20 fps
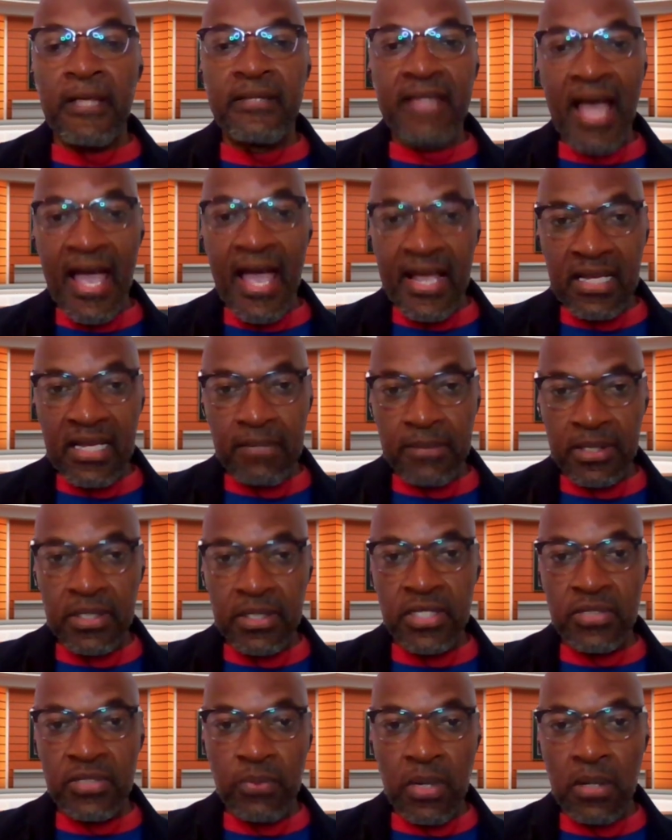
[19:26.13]
that
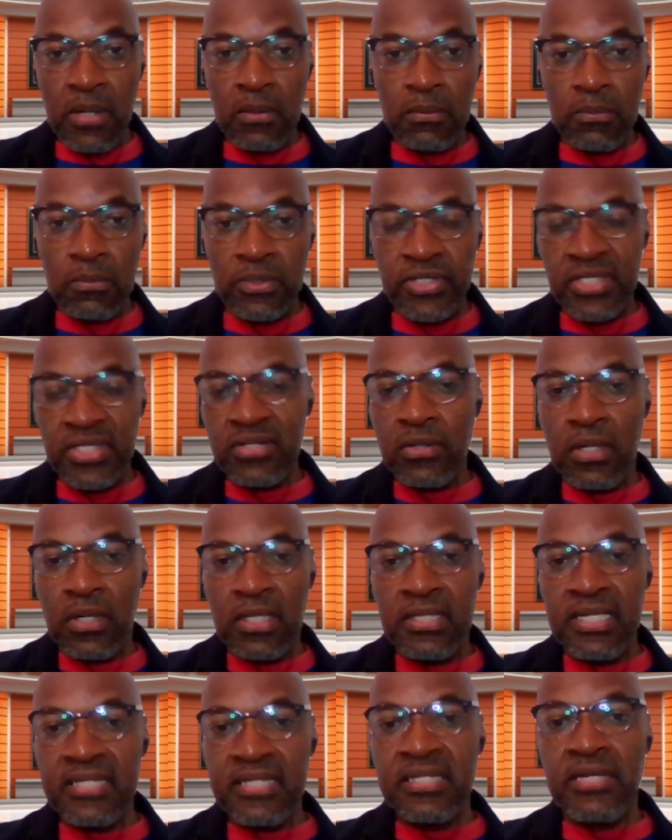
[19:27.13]
element as well, which is
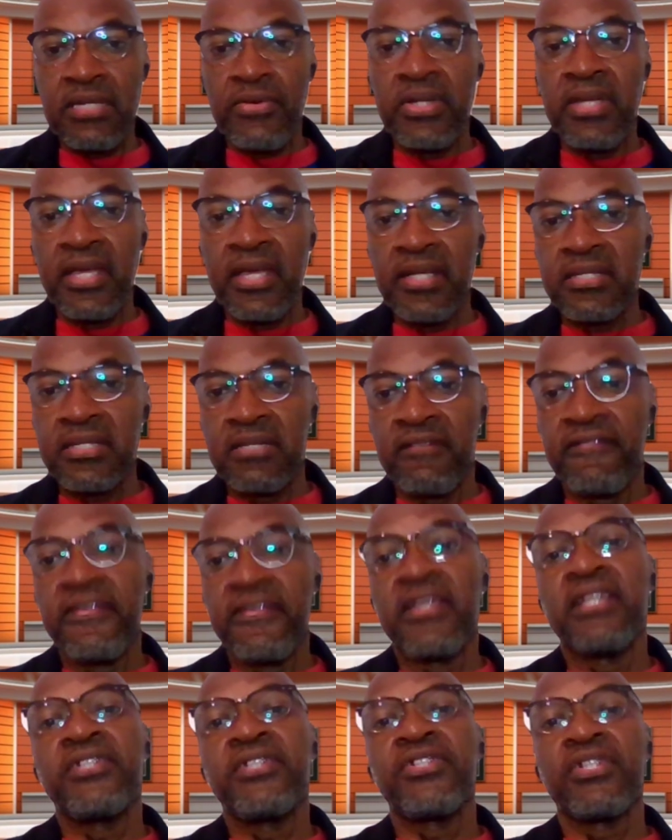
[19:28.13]
not a necessarily a negative
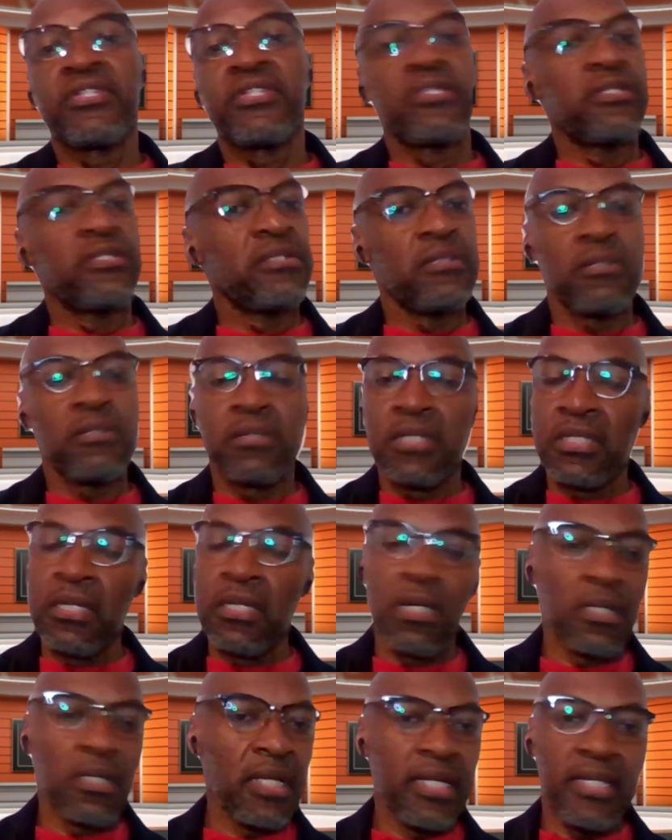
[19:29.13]
thing. It's just the
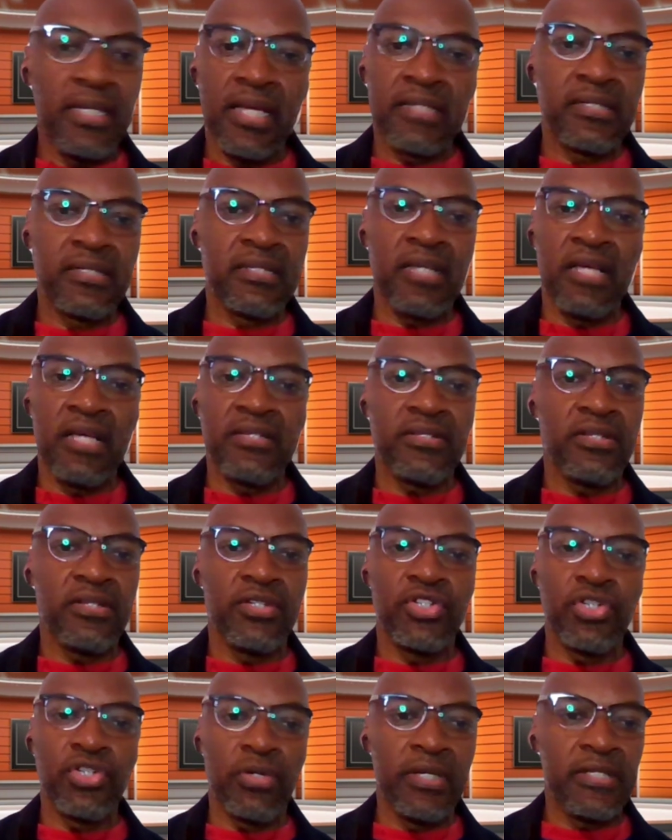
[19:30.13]
young lady exercising
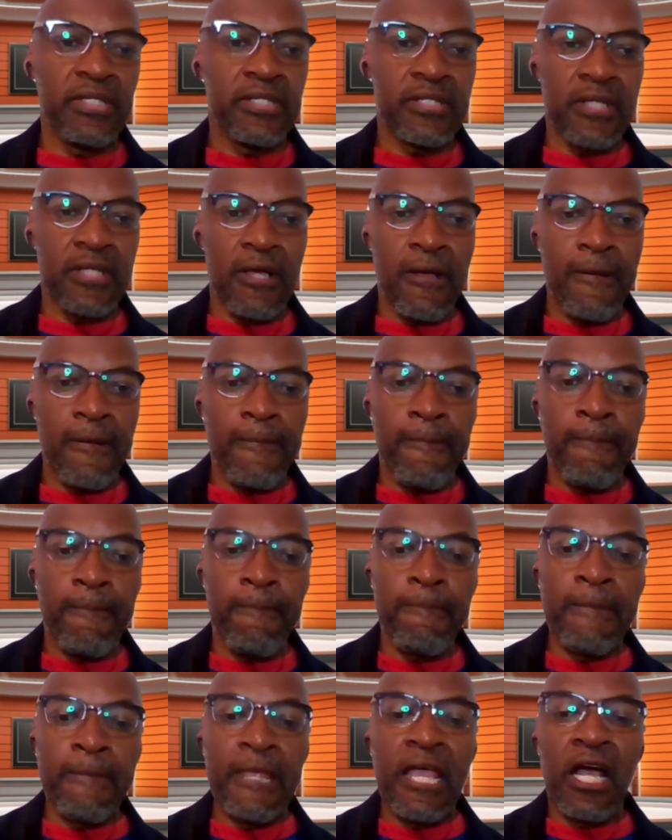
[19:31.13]
her choice.
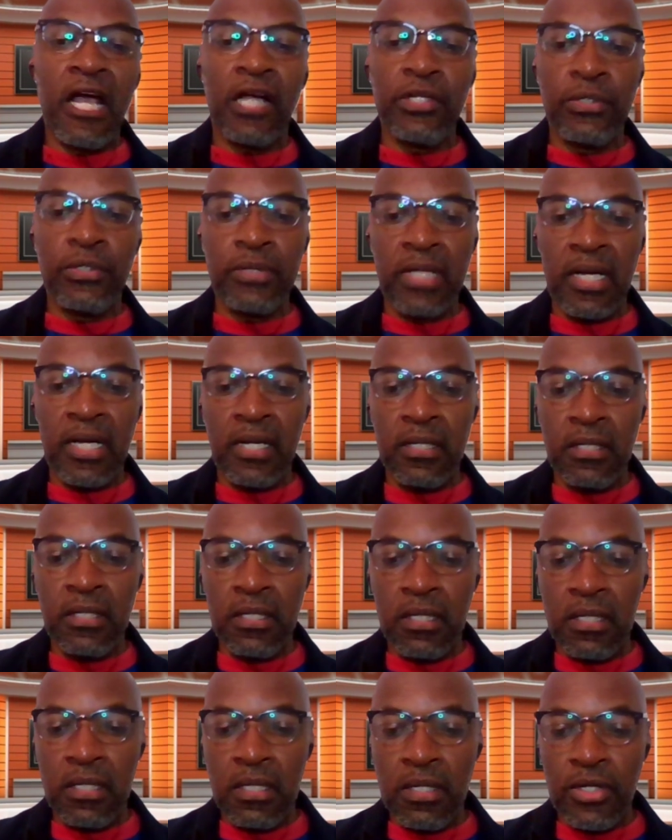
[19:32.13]
I know that
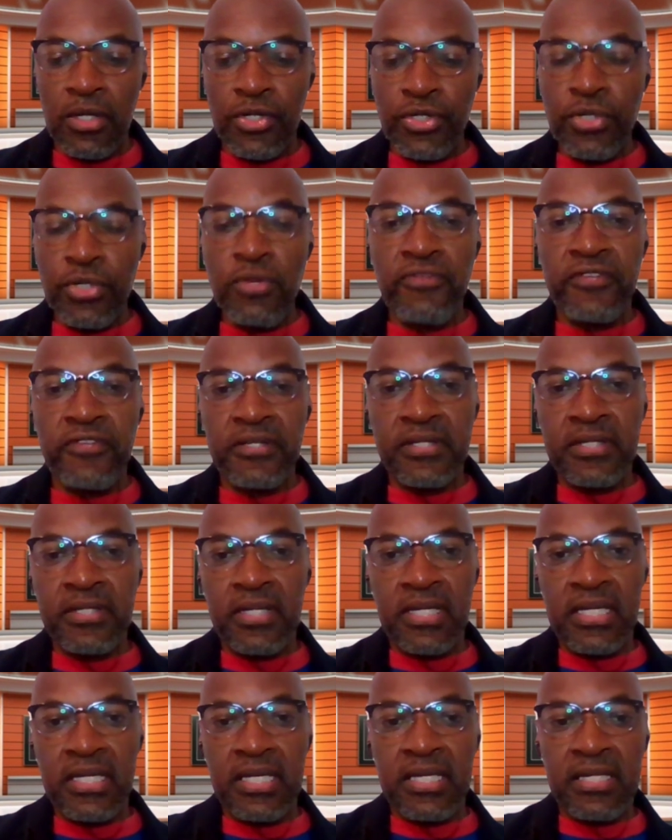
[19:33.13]
youth
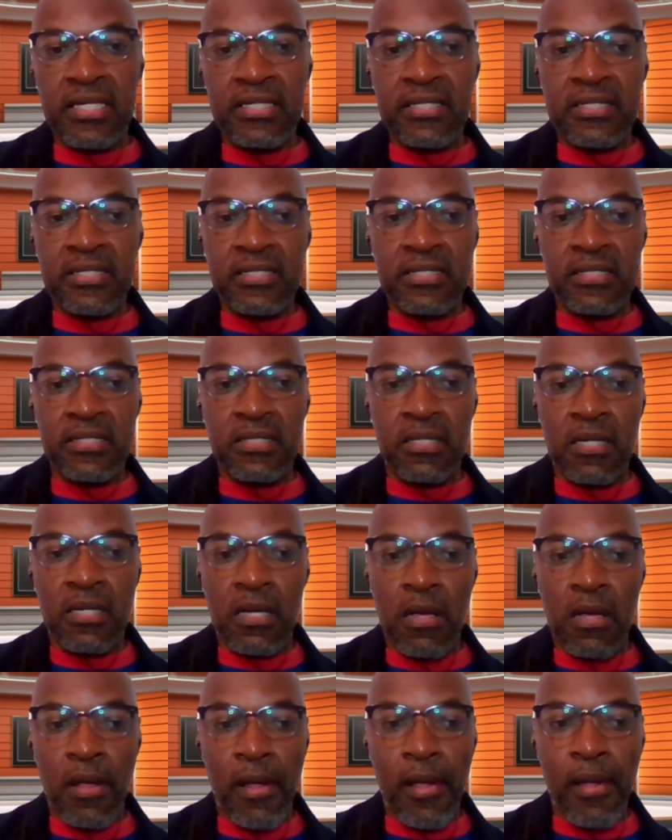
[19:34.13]
is
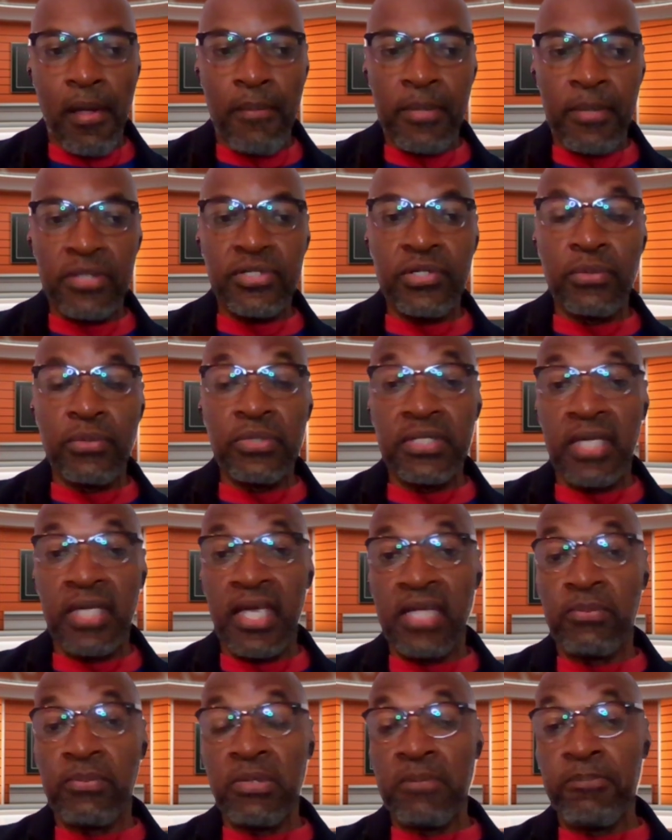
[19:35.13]

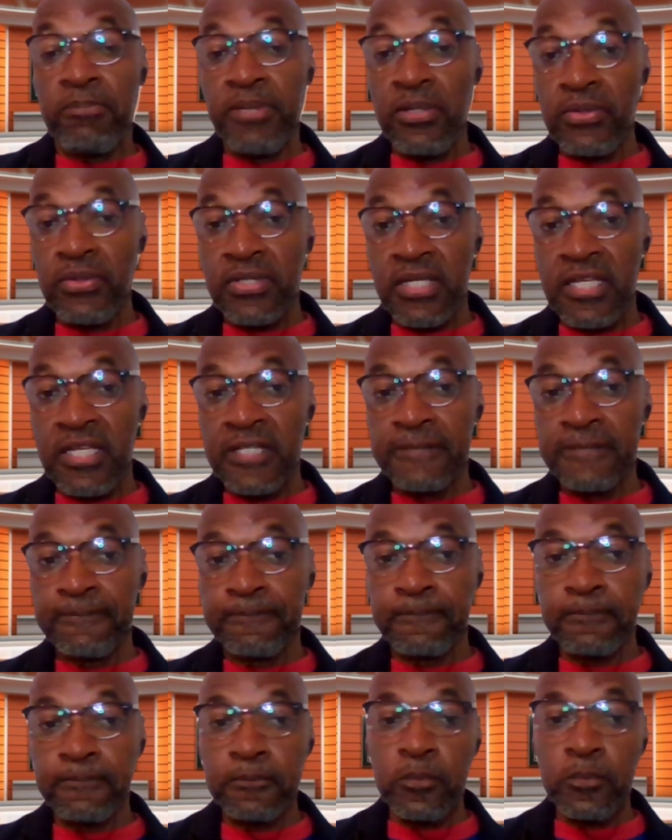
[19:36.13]
associated with beauty.
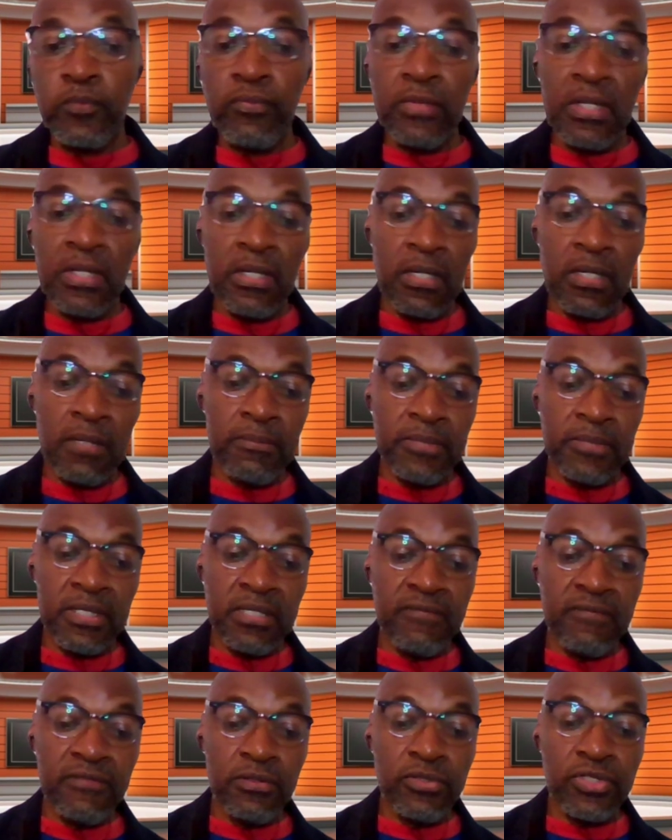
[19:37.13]

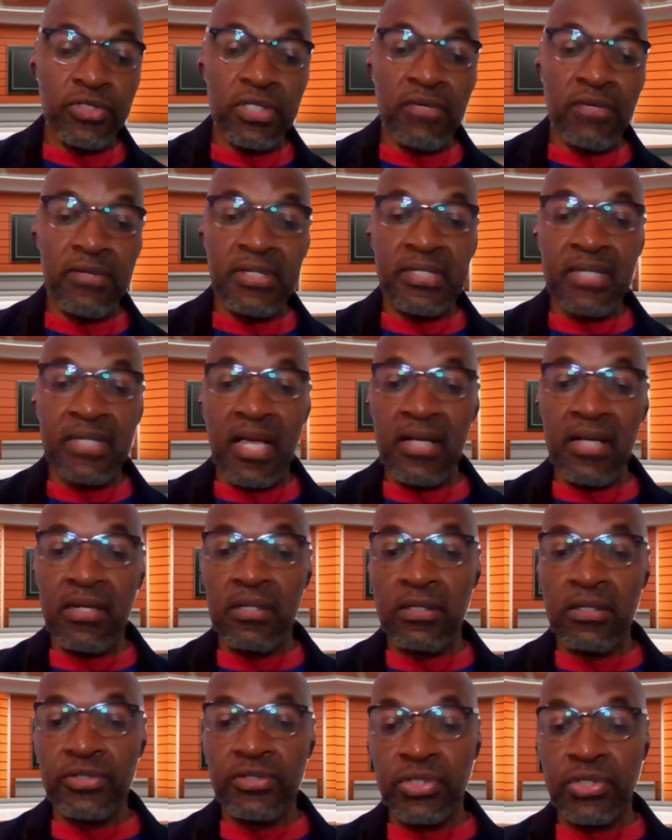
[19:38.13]
The evolutionary
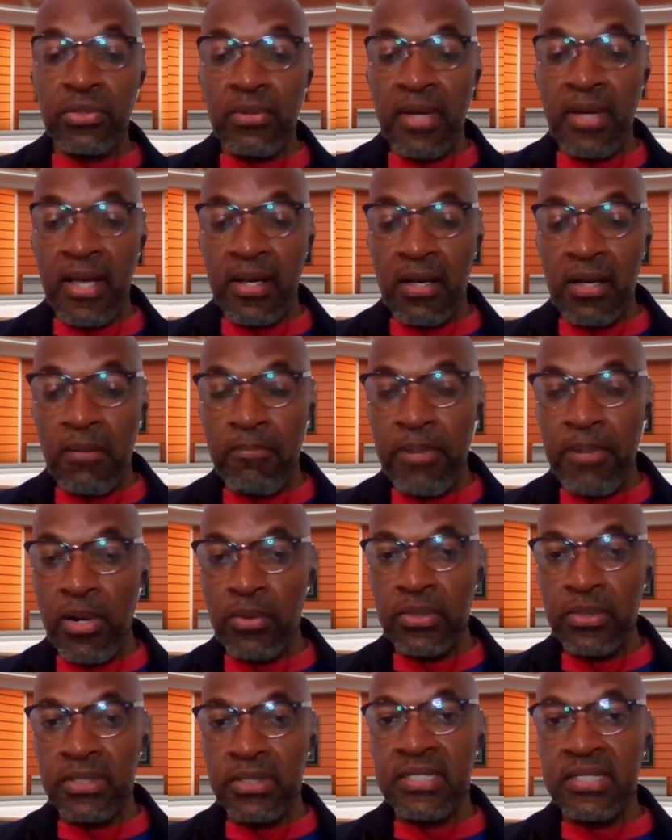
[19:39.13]
psychological
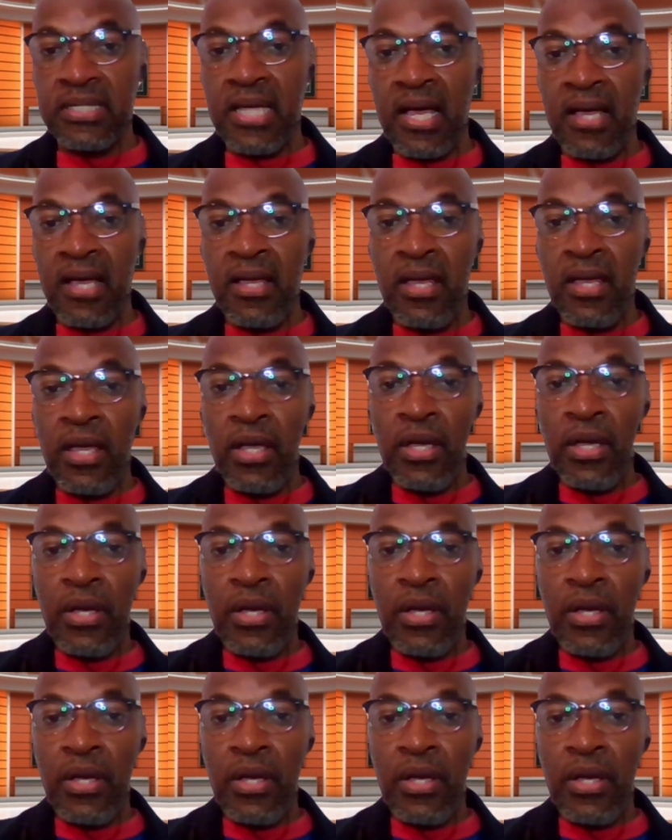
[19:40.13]
component to that